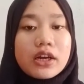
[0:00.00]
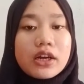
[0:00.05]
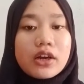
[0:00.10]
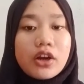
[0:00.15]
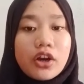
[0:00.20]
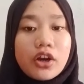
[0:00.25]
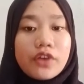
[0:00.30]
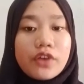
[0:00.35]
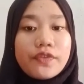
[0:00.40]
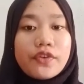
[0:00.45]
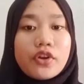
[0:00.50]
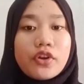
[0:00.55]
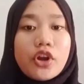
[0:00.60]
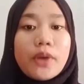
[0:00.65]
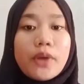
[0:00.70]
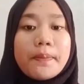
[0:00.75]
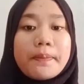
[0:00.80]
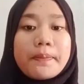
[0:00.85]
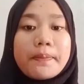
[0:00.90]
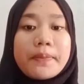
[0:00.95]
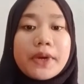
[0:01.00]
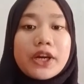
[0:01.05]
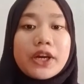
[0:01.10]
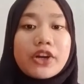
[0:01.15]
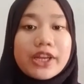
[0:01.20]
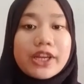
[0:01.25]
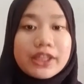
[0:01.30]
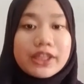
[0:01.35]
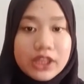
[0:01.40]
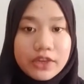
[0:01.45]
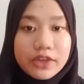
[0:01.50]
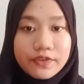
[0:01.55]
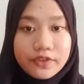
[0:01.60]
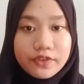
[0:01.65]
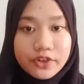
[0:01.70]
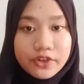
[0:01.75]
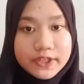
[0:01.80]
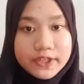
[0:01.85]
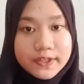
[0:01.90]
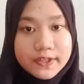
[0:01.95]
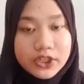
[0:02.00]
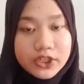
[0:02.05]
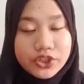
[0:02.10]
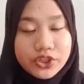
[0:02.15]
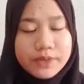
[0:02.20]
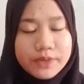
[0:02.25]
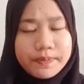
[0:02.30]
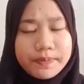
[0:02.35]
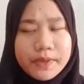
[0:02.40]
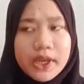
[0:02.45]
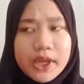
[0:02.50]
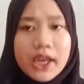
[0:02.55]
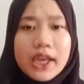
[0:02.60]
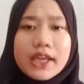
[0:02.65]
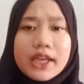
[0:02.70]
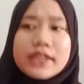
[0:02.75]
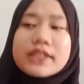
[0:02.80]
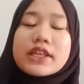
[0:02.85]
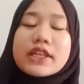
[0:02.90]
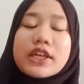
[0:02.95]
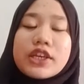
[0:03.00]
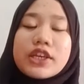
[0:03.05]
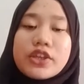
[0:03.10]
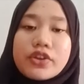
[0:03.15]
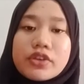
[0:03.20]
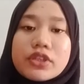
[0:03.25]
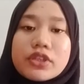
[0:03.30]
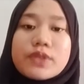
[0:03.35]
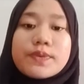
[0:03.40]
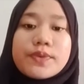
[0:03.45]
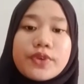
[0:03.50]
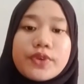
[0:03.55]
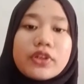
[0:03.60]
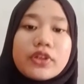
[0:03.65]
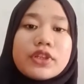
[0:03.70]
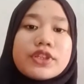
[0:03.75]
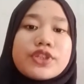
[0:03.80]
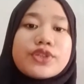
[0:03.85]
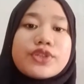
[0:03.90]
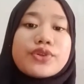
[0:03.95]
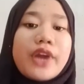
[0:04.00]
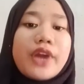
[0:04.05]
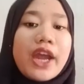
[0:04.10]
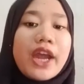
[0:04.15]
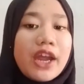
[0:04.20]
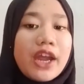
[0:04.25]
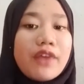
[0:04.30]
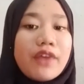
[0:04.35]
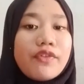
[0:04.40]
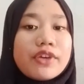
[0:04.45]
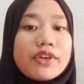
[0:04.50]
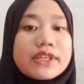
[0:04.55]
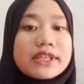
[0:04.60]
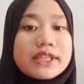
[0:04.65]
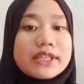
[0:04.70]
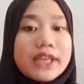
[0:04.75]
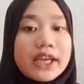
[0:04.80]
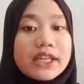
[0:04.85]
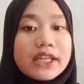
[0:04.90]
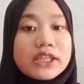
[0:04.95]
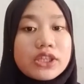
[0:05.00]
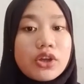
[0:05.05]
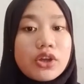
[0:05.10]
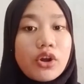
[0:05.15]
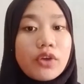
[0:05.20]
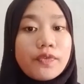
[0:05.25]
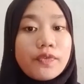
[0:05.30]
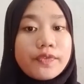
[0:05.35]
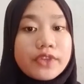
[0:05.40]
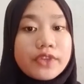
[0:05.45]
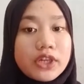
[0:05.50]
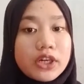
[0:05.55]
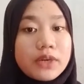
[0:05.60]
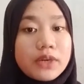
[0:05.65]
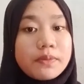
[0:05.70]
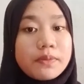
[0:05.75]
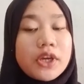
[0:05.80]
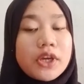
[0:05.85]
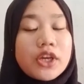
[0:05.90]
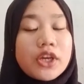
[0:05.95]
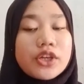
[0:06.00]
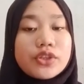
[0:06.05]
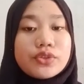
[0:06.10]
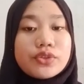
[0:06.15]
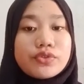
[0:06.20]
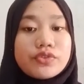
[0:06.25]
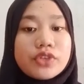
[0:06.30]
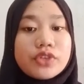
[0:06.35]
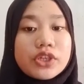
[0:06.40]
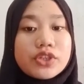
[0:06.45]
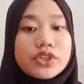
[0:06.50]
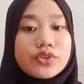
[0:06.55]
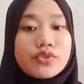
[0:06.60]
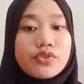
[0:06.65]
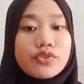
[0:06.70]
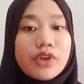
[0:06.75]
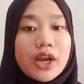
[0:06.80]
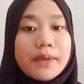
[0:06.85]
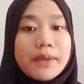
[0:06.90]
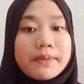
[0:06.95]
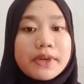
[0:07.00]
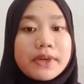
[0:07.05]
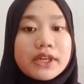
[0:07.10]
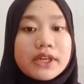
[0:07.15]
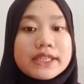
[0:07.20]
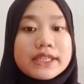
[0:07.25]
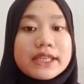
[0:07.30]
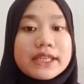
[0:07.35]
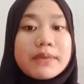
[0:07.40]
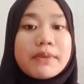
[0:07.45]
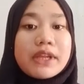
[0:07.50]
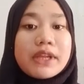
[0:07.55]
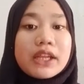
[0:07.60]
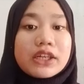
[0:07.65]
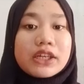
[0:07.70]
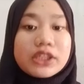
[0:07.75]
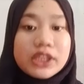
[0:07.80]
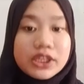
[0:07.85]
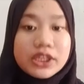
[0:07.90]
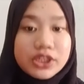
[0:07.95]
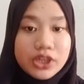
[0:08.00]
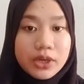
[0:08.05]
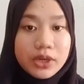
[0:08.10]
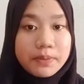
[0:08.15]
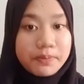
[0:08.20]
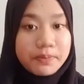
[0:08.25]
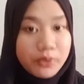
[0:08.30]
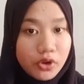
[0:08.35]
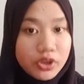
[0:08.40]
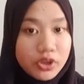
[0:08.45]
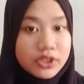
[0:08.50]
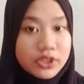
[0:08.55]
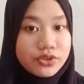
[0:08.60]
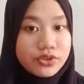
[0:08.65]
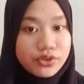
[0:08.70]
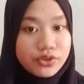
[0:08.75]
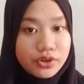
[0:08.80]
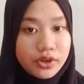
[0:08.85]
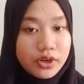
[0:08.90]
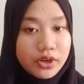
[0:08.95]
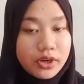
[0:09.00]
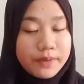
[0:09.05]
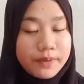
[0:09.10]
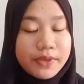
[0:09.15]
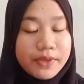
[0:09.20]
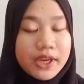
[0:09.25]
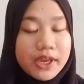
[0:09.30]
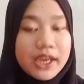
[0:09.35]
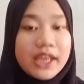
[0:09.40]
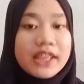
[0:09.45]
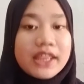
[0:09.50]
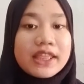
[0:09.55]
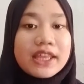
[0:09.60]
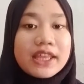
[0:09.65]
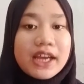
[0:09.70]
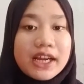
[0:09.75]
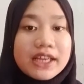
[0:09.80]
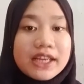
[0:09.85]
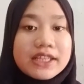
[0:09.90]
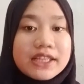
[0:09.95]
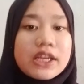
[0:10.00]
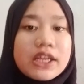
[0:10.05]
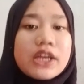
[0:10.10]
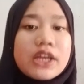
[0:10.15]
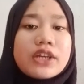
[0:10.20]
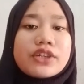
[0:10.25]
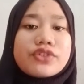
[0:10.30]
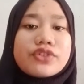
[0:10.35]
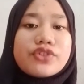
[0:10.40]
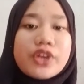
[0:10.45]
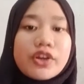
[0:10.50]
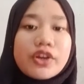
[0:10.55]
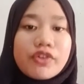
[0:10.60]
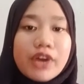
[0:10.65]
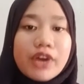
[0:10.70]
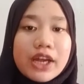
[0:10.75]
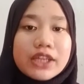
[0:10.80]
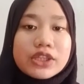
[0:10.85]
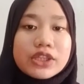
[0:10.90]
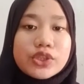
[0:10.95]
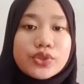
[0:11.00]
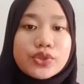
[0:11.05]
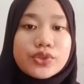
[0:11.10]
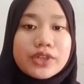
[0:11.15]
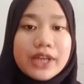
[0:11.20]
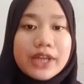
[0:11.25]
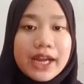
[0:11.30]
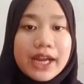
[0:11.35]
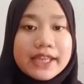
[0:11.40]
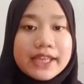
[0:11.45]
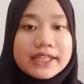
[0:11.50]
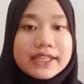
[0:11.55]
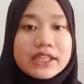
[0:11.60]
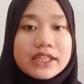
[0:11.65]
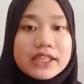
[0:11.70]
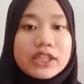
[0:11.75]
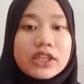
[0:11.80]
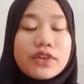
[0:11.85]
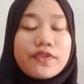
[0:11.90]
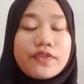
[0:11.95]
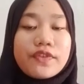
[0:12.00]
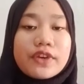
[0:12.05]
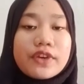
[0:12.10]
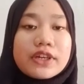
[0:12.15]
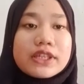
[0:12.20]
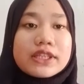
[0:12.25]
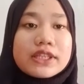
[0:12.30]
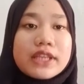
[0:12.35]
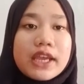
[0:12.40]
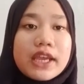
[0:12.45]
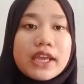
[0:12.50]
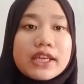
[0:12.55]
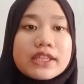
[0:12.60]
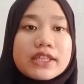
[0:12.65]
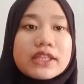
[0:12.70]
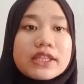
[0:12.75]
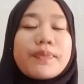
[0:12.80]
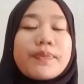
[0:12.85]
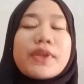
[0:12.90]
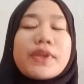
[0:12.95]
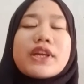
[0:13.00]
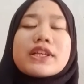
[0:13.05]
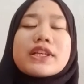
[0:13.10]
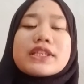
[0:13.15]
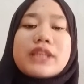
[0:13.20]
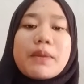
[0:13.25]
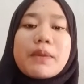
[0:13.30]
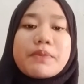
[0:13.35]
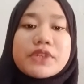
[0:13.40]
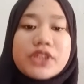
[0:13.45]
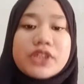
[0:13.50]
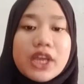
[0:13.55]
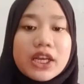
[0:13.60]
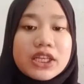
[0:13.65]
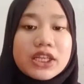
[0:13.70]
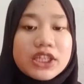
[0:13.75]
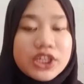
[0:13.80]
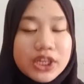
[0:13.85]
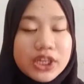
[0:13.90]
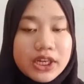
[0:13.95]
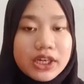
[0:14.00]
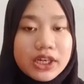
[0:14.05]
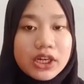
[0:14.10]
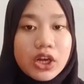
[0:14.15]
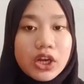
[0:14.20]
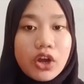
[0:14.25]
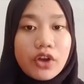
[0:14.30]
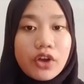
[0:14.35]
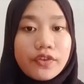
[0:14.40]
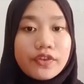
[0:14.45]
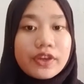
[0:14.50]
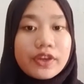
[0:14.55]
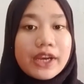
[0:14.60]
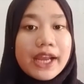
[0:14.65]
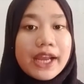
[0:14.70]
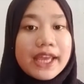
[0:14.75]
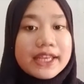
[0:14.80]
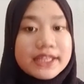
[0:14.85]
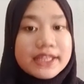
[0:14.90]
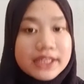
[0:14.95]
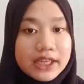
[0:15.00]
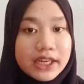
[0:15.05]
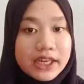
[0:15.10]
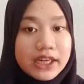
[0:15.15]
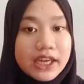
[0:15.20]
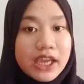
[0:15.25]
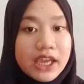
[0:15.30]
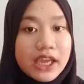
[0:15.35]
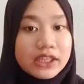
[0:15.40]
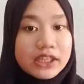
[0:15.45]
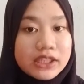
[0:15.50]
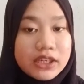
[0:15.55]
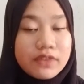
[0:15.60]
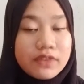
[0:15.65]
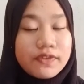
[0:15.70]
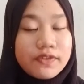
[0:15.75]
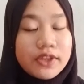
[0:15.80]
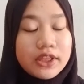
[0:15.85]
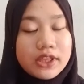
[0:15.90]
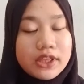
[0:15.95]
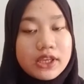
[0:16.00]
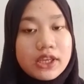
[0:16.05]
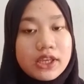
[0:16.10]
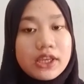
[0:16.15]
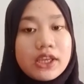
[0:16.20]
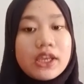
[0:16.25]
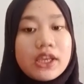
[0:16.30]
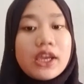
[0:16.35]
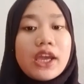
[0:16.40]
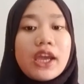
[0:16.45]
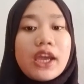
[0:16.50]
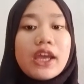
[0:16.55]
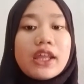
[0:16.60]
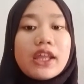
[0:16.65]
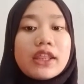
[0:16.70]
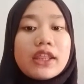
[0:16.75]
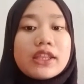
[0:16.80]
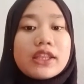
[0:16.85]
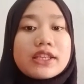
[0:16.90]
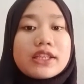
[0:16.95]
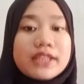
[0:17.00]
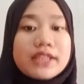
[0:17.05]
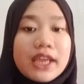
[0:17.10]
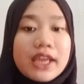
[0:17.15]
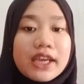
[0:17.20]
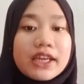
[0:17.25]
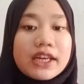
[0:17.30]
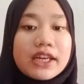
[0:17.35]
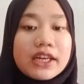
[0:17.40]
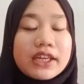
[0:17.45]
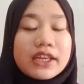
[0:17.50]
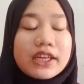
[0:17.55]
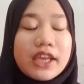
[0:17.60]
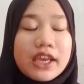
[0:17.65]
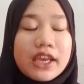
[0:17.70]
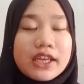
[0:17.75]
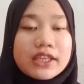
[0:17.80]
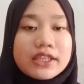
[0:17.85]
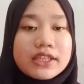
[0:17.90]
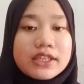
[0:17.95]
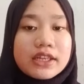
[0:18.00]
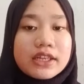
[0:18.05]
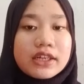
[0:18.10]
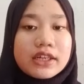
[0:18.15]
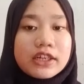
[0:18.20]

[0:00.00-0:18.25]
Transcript: of comparative research. It's useful to have a set of terms to describe a similar teaching procedure. In tasks, there are two kinds. The first is subsection of lesson the activity, and the second is